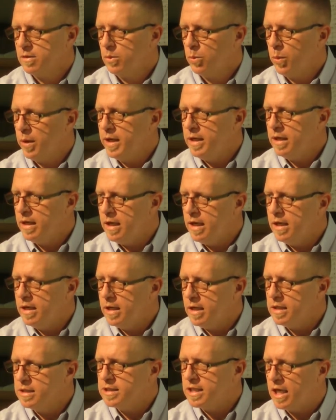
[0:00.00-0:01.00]
We need
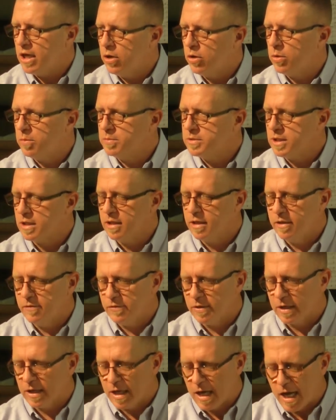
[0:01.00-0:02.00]
His help to
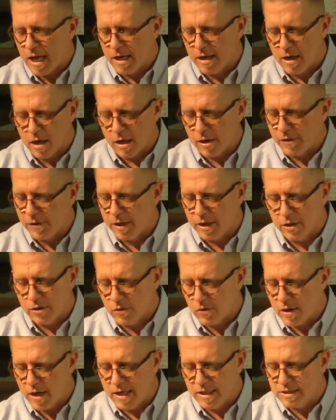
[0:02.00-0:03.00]
live a God honoring,
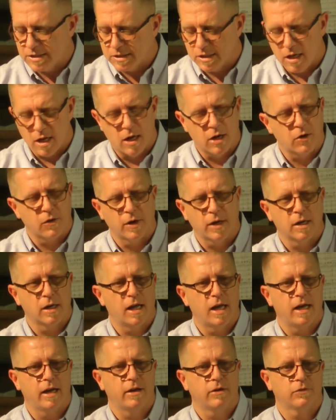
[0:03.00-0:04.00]
Christ honoring
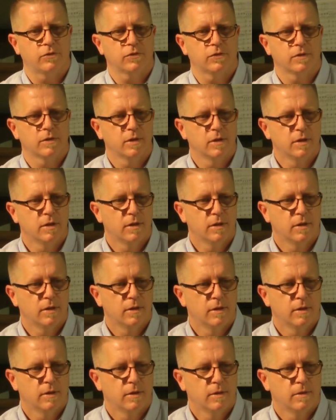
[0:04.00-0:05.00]
life.
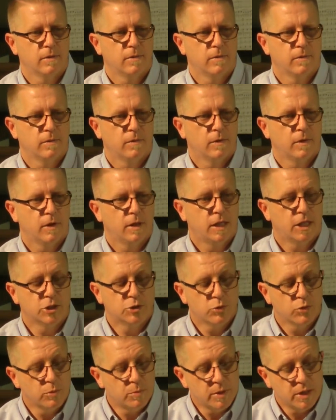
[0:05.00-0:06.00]

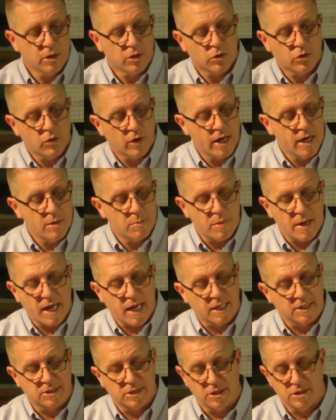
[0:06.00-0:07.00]
This would be a great
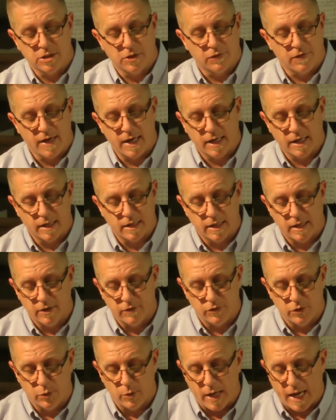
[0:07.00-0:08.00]
passage. If I could
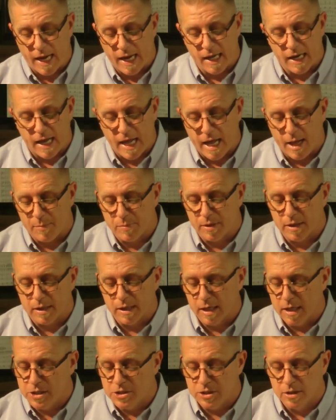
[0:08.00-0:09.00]
give you an
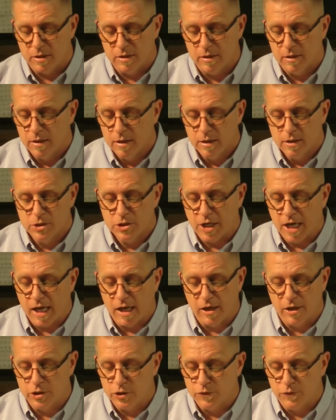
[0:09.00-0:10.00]
application
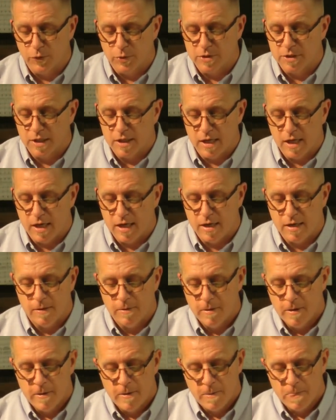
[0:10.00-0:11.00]
challenge for today,
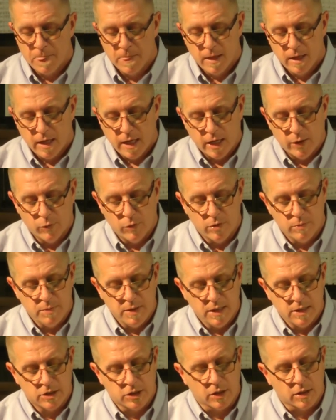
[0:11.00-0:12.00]
it would
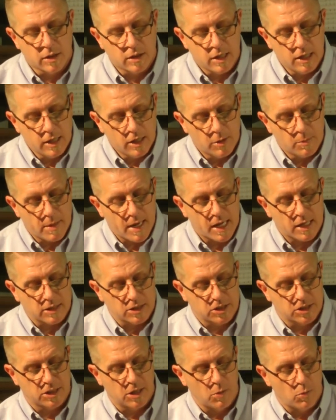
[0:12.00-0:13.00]
be to think about
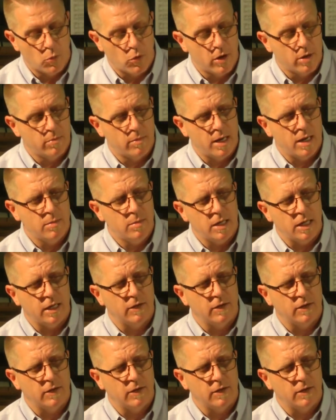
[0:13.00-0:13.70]
someone, maybe